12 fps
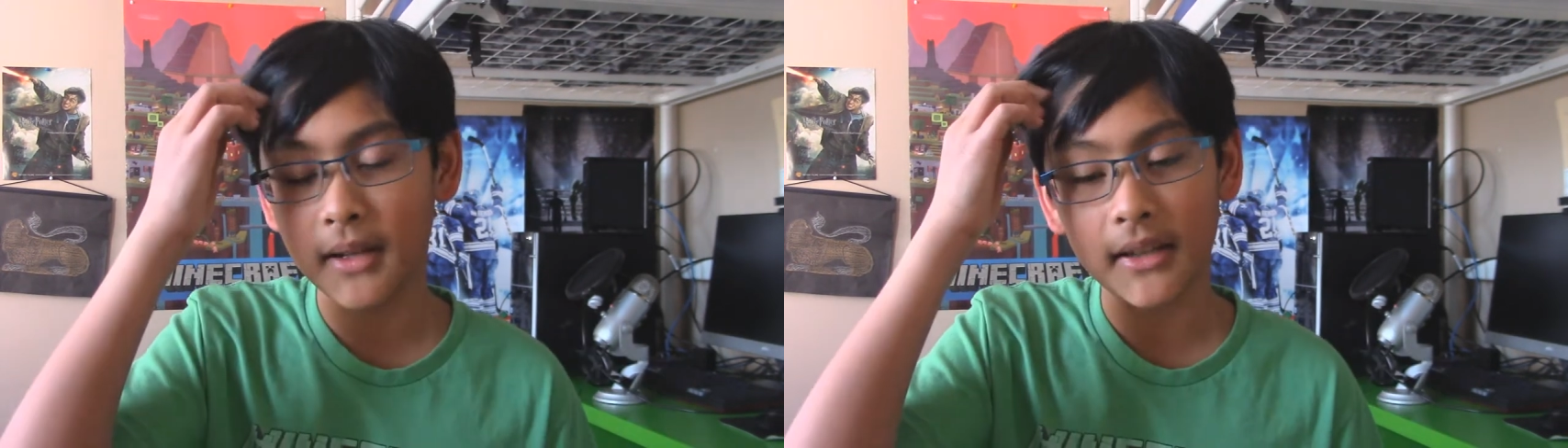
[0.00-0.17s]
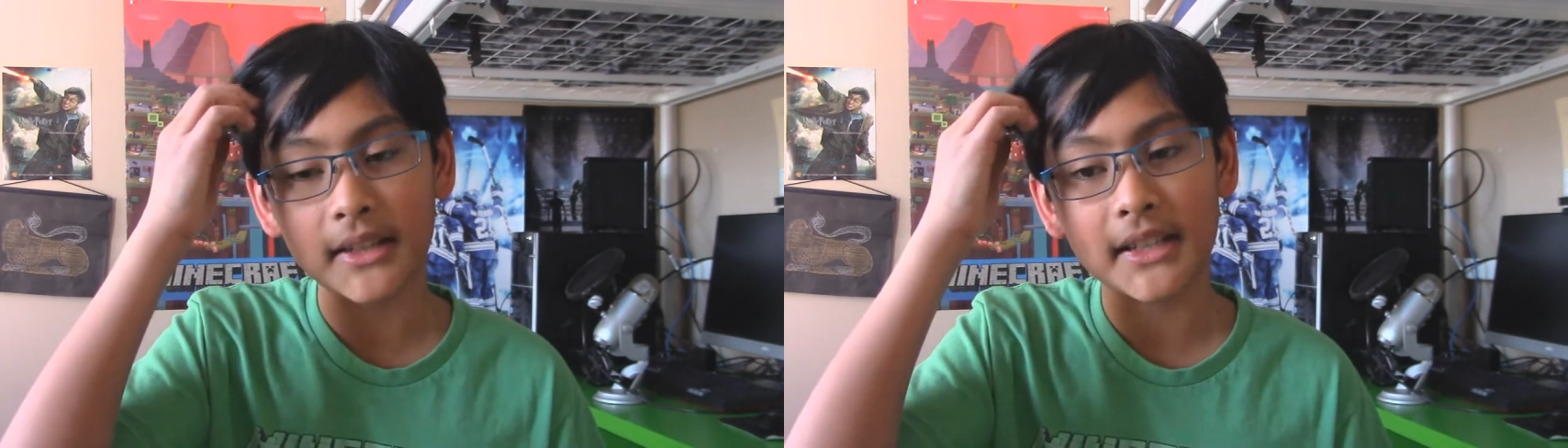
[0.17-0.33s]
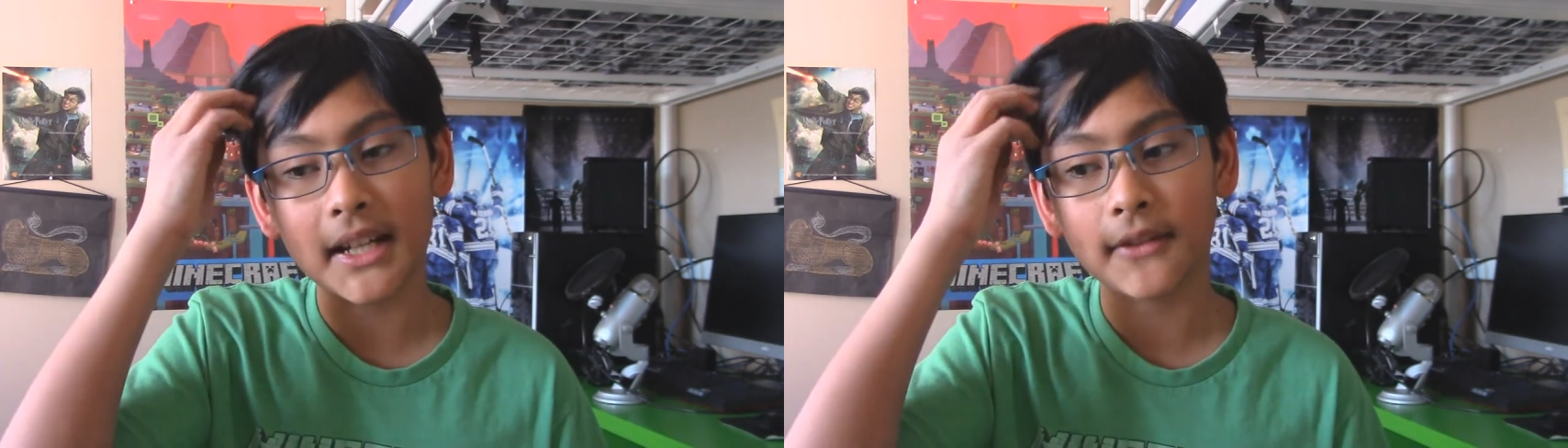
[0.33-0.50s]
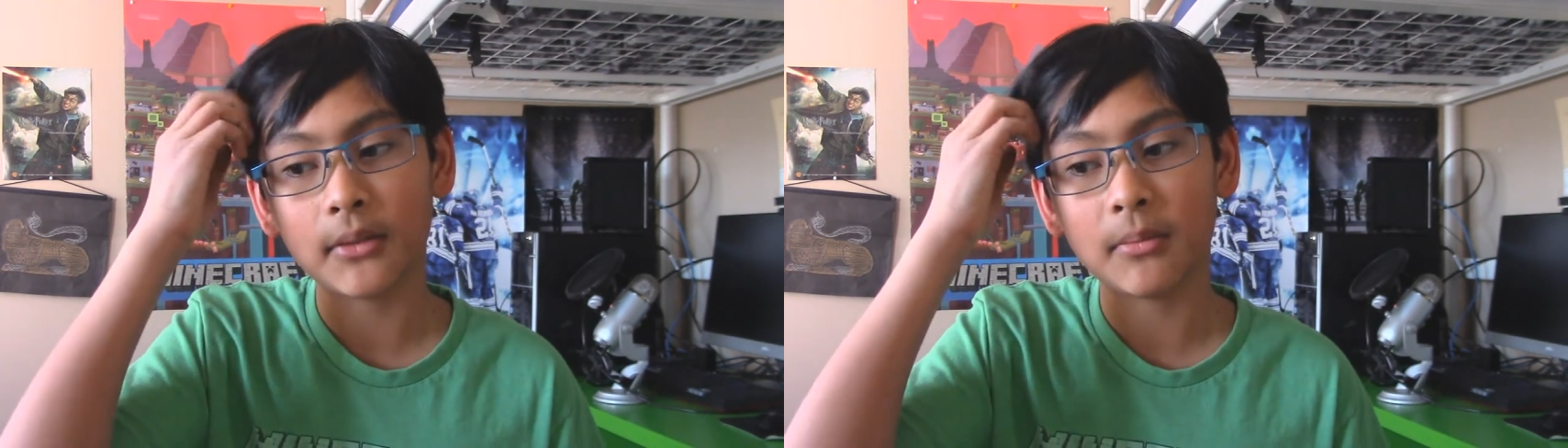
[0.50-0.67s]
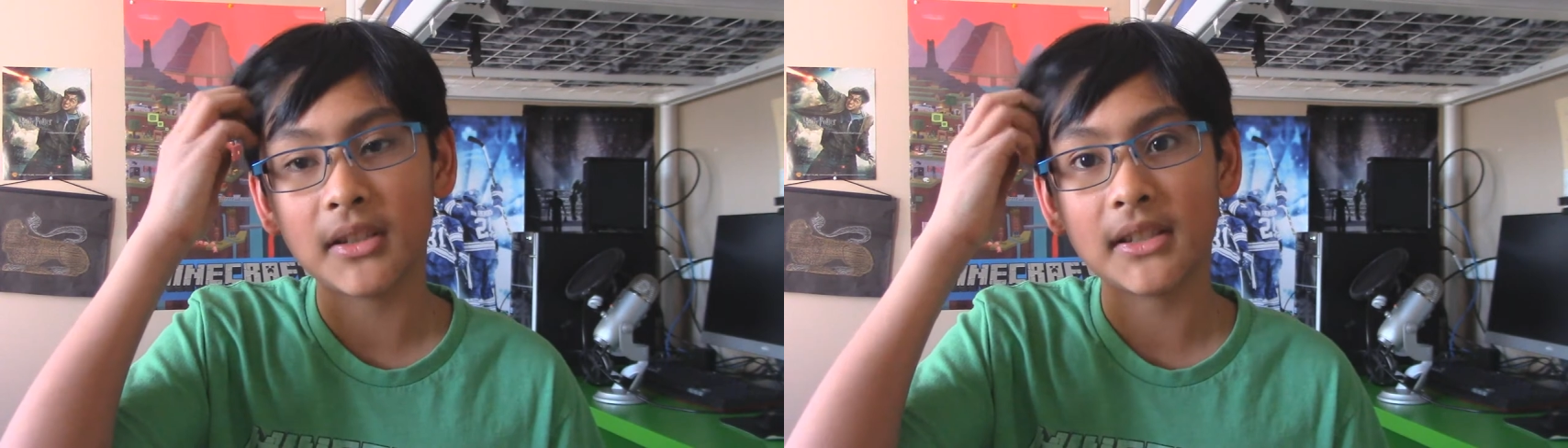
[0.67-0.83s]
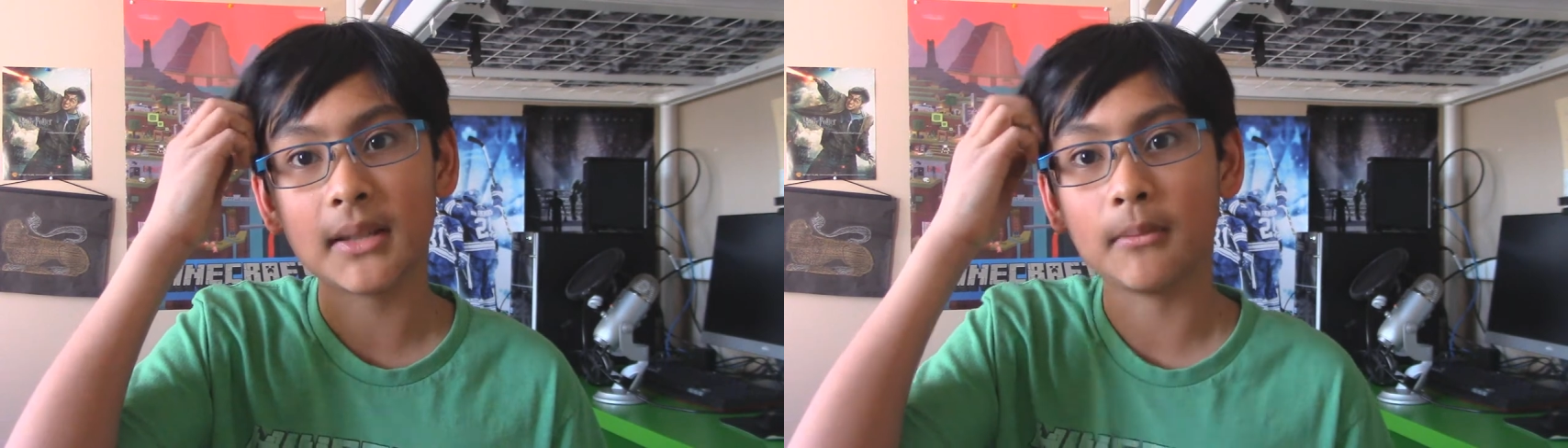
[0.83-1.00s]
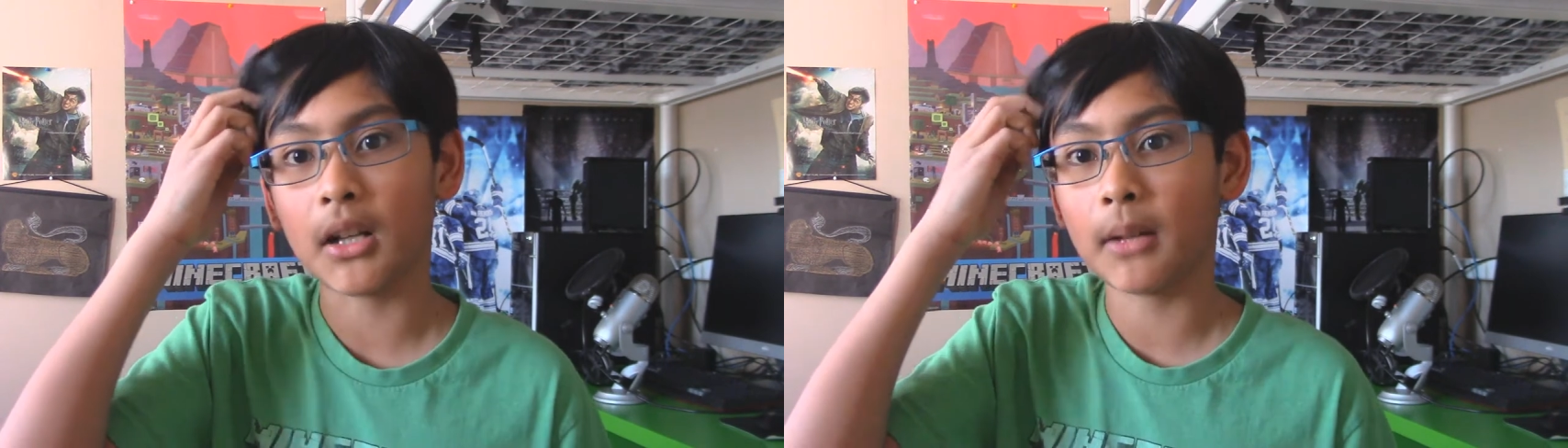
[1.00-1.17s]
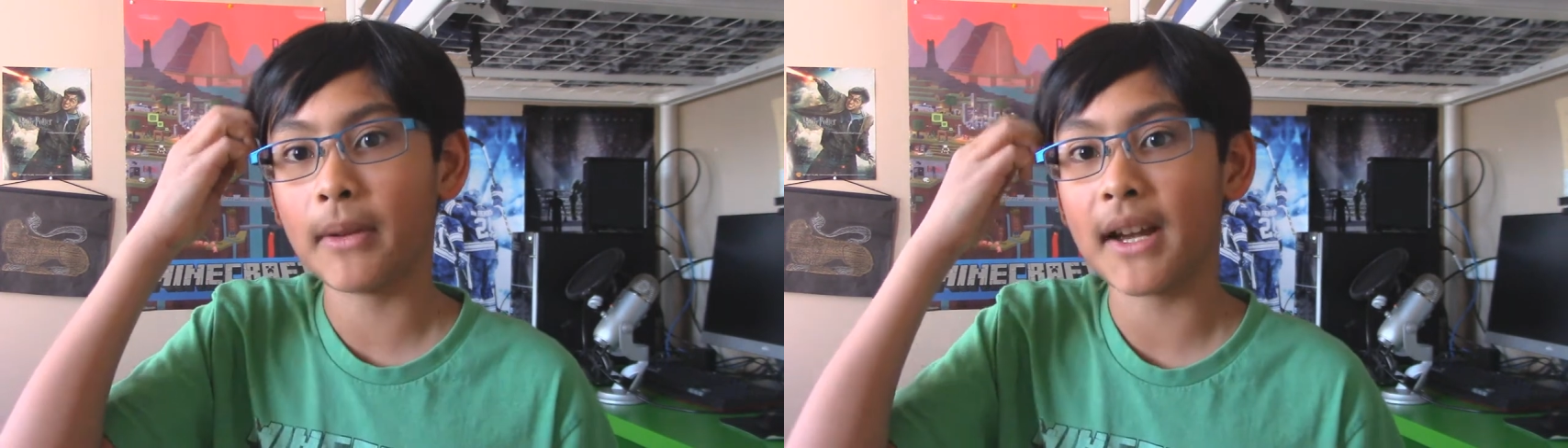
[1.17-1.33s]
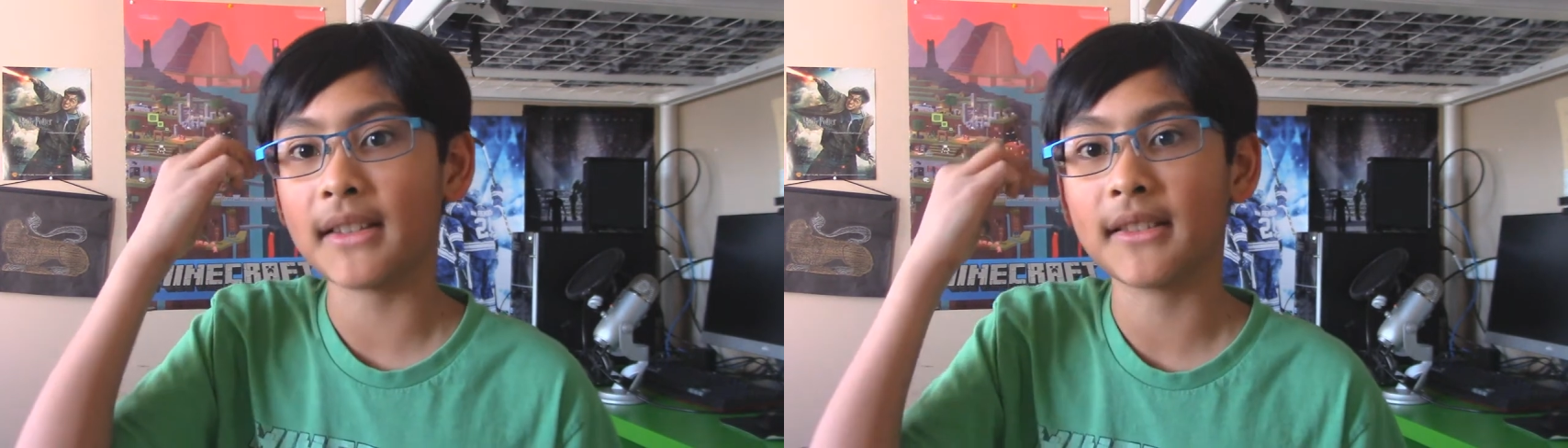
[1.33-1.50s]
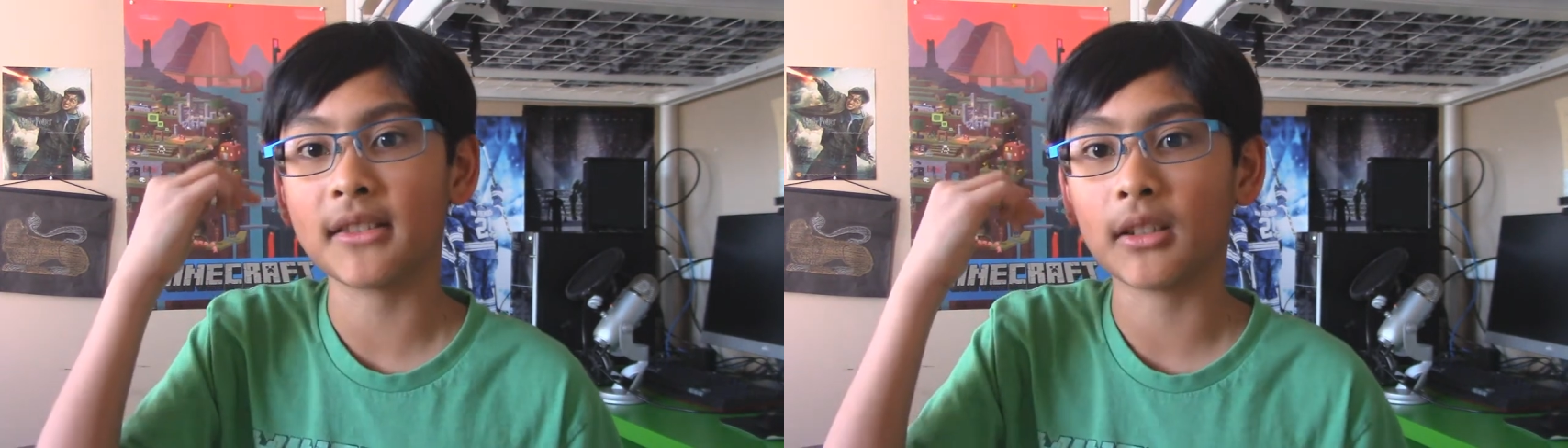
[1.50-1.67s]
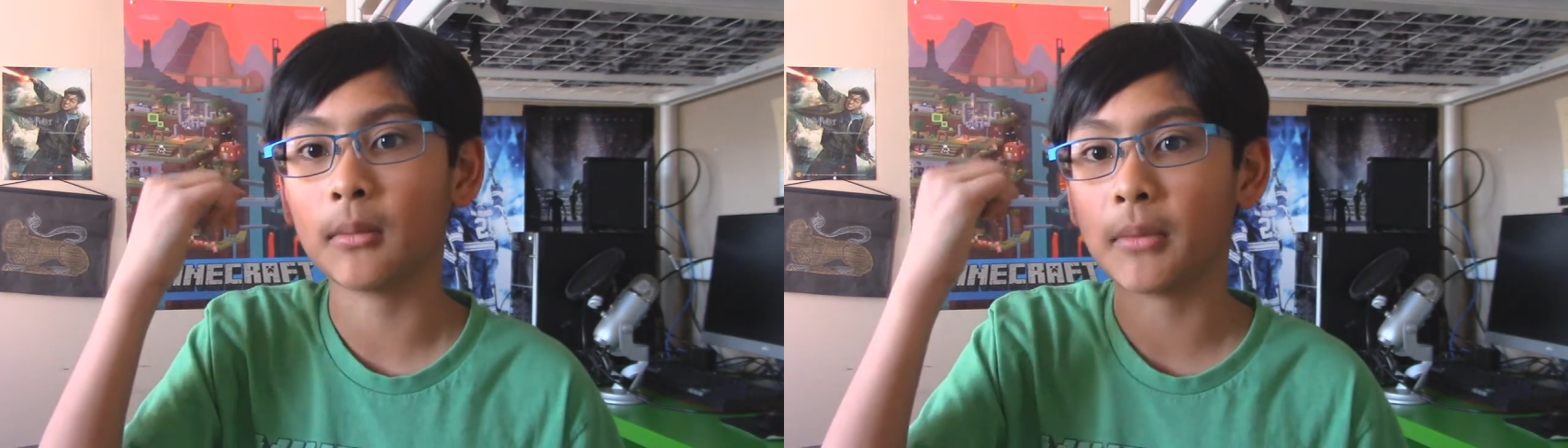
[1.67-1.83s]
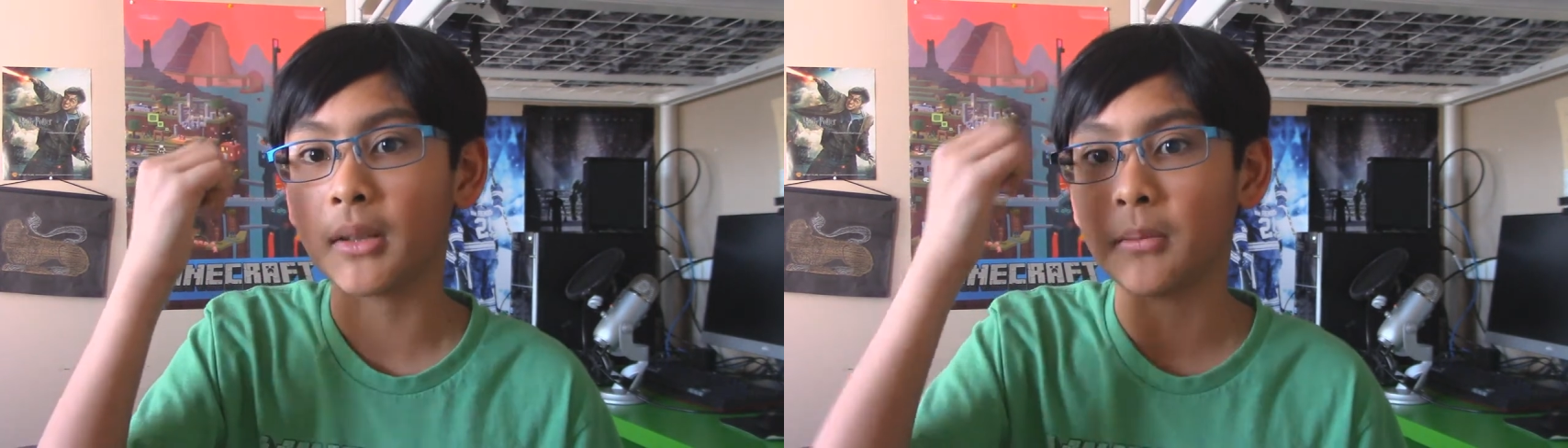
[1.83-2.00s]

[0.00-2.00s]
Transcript: Attack of the BT mod packs installed on my